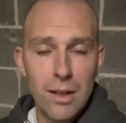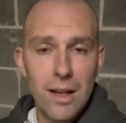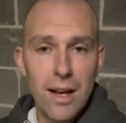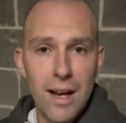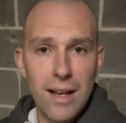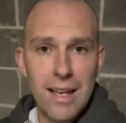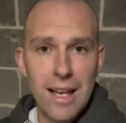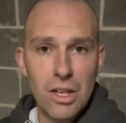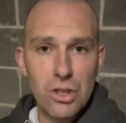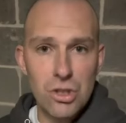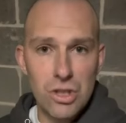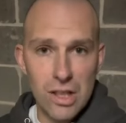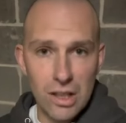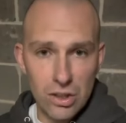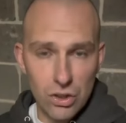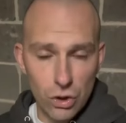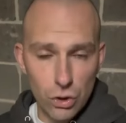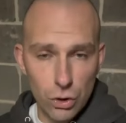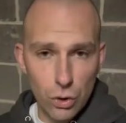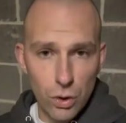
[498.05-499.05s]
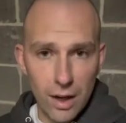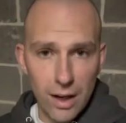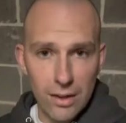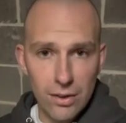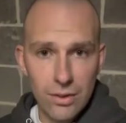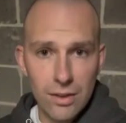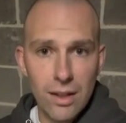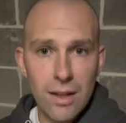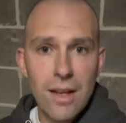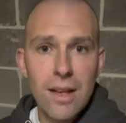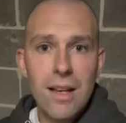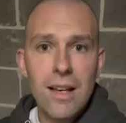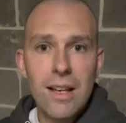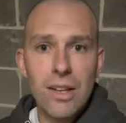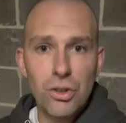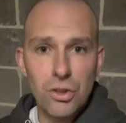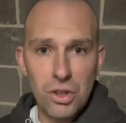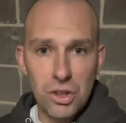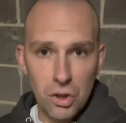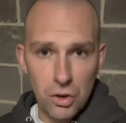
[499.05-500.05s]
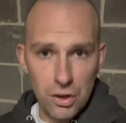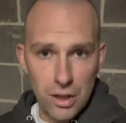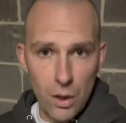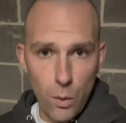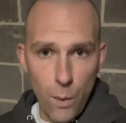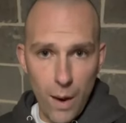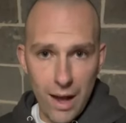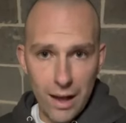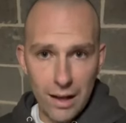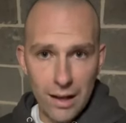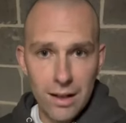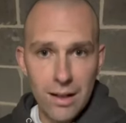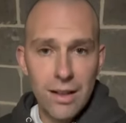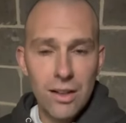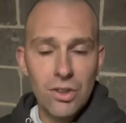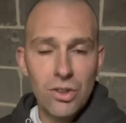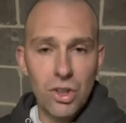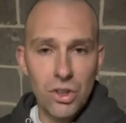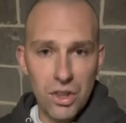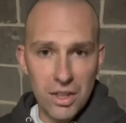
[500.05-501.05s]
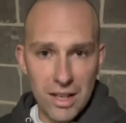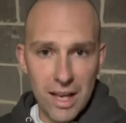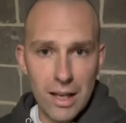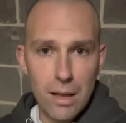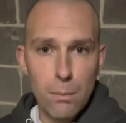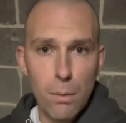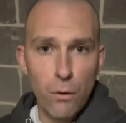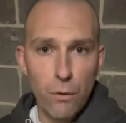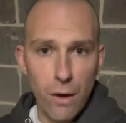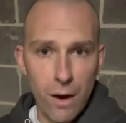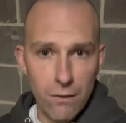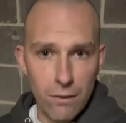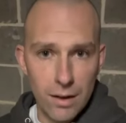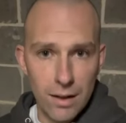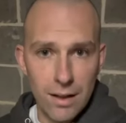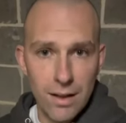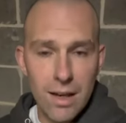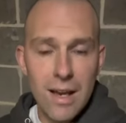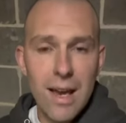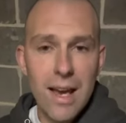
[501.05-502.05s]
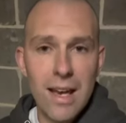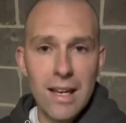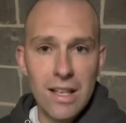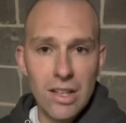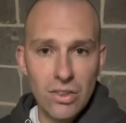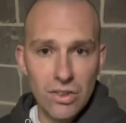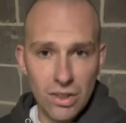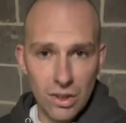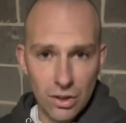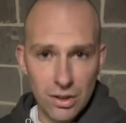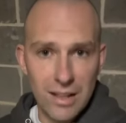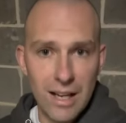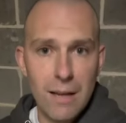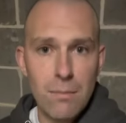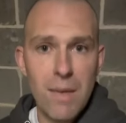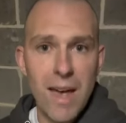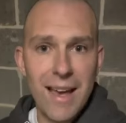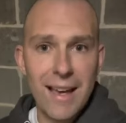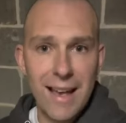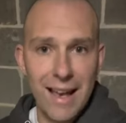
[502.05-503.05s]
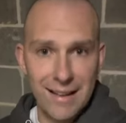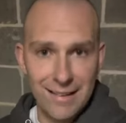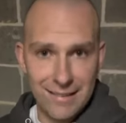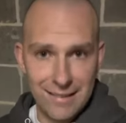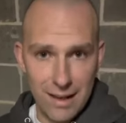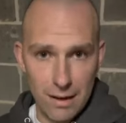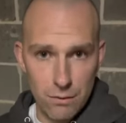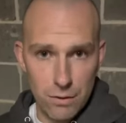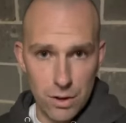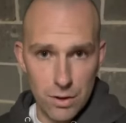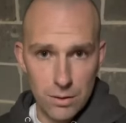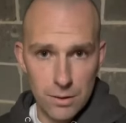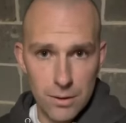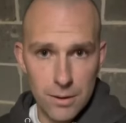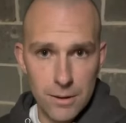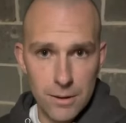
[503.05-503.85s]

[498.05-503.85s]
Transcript: Again, Jesus Christ is the only way to the kingdom of heaven, and he's the only name that can save you.